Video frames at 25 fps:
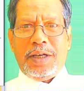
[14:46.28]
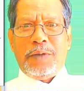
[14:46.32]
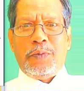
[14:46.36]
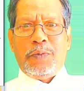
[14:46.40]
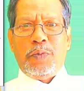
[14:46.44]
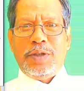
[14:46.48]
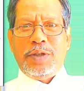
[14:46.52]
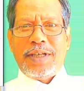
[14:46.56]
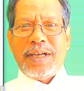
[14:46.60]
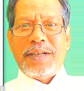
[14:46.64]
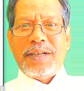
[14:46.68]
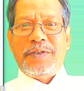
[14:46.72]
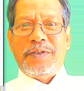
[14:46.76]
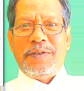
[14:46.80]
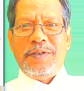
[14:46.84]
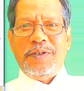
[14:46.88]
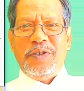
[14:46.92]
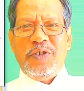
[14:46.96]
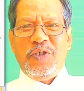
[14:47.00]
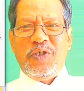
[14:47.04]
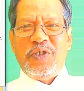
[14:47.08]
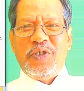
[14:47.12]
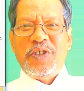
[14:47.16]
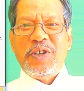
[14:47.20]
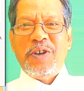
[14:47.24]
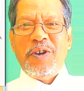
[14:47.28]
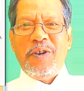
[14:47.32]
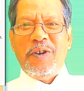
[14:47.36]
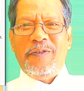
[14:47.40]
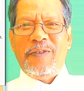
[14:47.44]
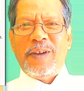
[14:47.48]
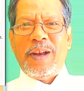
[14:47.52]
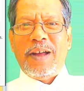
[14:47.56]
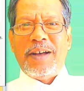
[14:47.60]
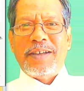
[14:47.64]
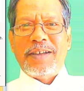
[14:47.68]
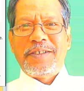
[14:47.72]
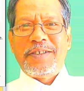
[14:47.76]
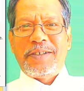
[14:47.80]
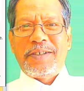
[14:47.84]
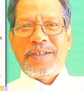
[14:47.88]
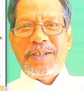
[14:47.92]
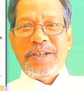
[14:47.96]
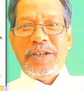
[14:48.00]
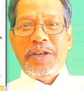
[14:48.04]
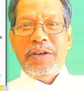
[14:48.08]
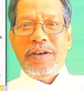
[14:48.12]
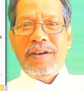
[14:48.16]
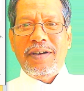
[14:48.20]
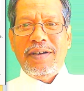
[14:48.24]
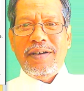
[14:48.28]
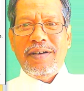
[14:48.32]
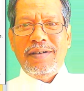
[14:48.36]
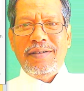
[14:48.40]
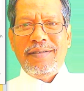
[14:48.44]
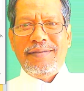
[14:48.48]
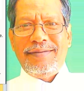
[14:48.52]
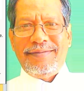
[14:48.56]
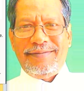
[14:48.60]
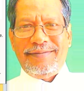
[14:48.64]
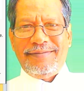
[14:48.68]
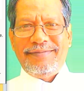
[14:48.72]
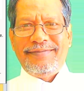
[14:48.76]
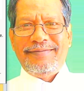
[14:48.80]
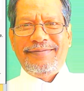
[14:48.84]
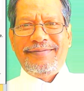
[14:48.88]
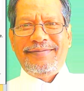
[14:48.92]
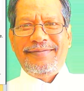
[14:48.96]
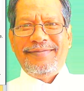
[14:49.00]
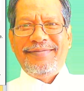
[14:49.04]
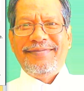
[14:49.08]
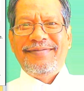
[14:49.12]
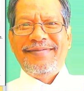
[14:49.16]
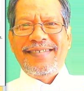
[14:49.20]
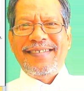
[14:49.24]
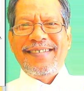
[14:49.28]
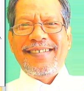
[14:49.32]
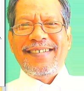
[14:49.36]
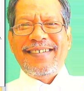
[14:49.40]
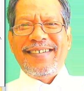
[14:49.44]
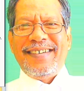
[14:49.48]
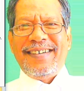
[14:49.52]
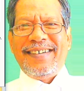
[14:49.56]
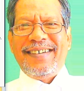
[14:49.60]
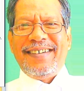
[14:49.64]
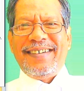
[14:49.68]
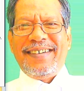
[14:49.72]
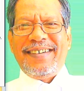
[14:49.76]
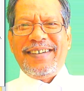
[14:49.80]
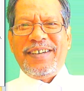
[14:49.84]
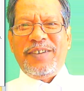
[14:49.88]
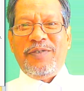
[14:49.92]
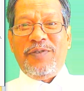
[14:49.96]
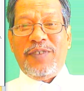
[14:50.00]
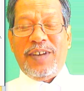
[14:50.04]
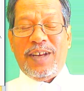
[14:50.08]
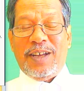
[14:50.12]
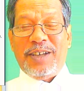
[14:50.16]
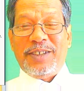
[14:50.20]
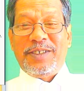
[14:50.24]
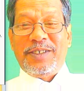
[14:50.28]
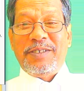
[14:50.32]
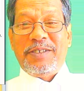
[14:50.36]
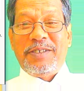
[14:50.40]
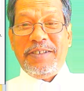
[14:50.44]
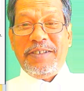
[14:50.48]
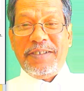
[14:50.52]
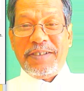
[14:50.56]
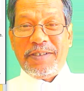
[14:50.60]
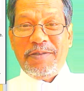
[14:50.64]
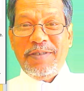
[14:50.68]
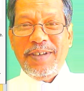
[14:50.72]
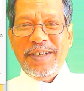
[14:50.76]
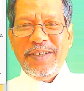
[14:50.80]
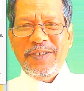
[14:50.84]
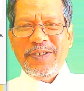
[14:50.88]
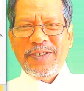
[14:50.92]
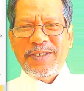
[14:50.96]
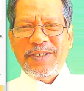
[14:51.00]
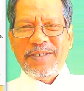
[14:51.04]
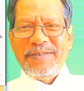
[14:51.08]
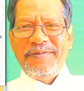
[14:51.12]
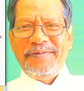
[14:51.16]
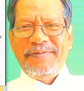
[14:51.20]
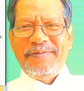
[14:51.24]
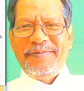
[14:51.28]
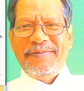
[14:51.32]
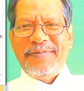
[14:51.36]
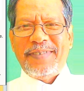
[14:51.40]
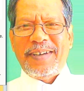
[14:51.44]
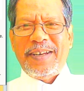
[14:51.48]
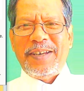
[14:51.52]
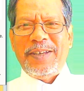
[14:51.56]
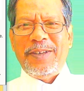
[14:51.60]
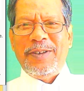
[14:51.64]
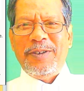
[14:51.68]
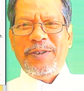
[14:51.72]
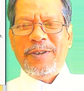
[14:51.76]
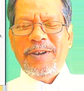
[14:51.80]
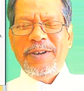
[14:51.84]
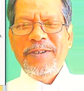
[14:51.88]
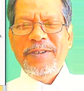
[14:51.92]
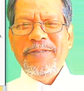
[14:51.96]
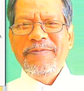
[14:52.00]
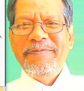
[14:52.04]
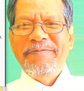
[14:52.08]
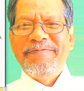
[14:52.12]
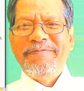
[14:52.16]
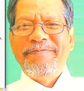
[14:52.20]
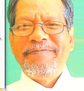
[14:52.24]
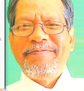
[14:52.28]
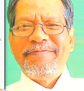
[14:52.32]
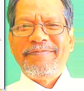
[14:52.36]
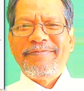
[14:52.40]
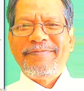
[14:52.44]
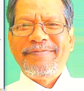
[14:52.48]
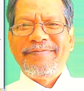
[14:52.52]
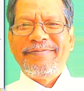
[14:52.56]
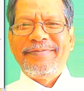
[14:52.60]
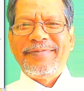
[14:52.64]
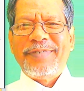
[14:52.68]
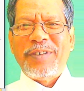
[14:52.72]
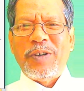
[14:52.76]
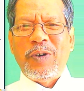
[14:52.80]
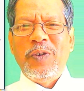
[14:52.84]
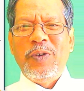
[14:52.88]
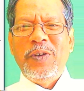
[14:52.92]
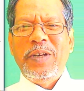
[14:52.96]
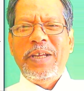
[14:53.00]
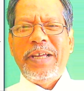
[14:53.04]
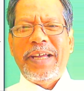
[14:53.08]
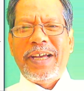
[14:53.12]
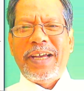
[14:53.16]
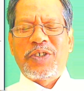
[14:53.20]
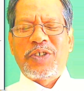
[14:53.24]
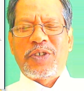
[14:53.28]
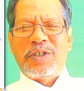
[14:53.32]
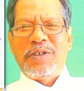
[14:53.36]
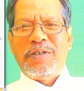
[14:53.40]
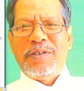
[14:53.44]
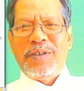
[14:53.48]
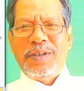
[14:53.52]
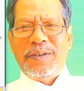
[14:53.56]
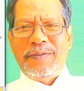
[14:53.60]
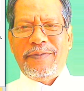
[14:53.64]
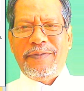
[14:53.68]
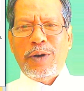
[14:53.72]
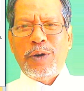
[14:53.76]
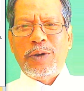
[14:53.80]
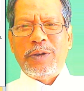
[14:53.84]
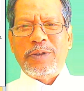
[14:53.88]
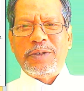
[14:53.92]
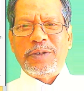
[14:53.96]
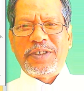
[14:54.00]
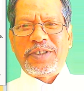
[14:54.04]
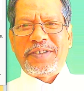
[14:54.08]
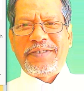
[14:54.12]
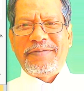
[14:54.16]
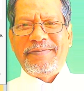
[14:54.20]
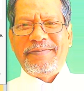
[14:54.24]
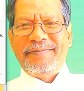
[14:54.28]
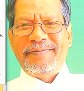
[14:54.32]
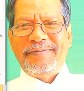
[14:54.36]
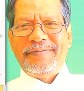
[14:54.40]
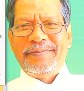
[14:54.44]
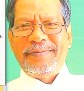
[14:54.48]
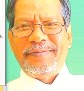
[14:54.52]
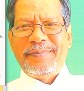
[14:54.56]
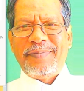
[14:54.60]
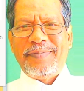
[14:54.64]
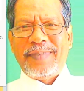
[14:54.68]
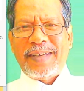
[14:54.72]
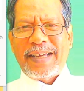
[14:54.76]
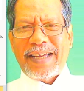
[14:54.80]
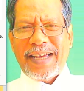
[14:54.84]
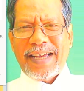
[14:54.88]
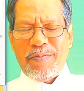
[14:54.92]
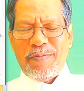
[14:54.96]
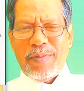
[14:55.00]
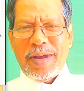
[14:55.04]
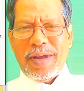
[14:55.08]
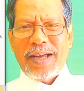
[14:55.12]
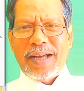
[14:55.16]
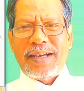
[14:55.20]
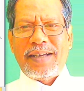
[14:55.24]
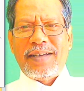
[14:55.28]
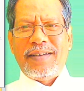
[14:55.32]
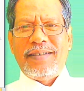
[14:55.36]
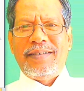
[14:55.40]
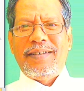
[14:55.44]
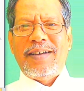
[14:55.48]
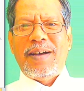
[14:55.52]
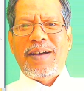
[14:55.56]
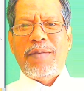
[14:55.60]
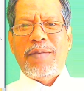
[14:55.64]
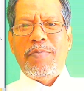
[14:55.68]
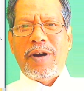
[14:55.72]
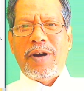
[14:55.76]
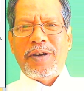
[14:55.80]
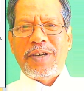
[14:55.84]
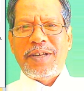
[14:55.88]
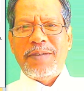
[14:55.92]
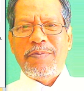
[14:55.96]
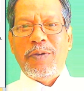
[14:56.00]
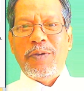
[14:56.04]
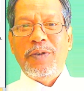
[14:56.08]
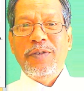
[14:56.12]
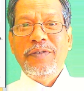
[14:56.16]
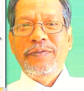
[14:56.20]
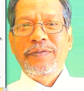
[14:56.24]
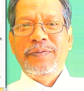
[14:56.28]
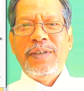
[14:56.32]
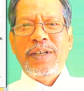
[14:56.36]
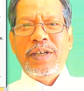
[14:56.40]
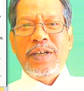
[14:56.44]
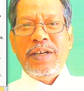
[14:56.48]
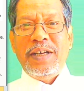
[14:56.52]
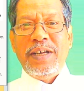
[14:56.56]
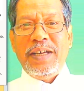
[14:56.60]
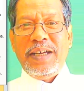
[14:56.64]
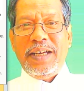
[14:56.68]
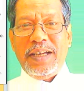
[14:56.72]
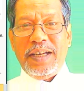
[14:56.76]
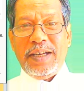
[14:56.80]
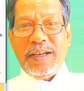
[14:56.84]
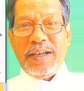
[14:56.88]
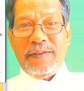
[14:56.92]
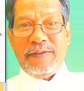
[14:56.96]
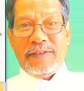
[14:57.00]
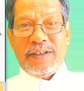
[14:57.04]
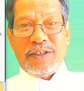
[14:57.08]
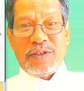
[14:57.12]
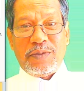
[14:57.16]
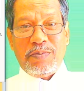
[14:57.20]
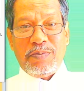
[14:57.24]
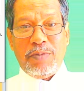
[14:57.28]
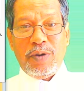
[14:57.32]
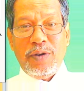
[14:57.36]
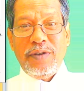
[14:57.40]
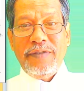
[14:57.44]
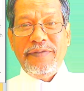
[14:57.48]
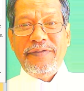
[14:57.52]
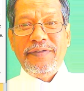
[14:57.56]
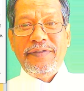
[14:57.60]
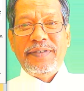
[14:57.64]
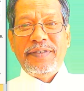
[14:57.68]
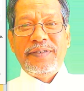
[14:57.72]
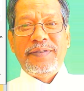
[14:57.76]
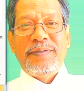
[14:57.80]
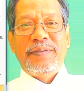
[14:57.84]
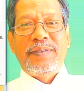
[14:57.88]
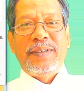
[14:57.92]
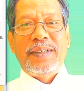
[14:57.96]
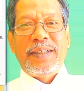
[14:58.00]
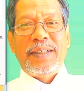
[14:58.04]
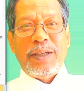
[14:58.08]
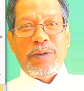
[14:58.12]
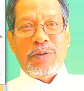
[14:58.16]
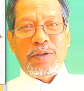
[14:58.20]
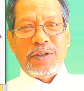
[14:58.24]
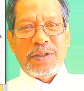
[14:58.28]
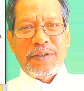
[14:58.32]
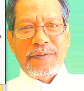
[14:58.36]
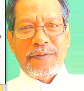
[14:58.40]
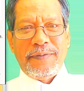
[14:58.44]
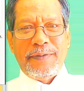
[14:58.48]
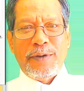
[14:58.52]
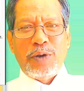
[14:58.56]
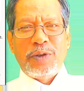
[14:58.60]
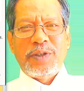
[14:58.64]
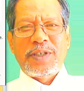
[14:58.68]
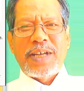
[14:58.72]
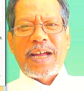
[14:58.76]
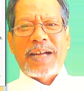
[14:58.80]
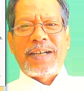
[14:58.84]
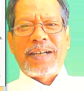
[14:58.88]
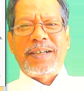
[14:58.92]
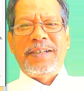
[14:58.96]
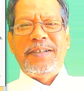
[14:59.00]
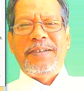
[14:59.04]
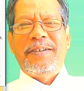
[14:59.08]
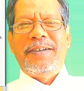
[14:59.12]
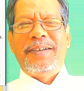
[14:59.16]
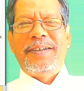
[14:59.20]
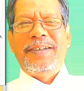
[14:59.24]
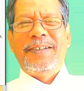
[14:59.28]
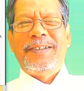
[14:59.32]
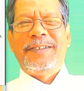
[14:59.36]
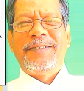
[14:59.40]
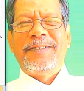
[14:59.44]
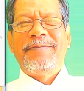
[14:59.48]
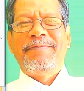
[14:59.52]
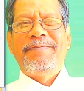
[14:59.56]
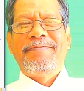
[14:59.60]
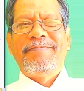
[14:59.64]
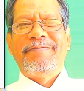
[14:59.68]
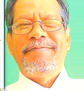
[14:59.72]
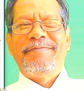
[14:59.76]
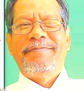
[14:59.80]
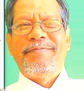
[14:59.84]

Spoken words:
It was at zero velocity here. Velocity increased, and you know, only external force can make a body move. If it's moved, there was a force acting on it.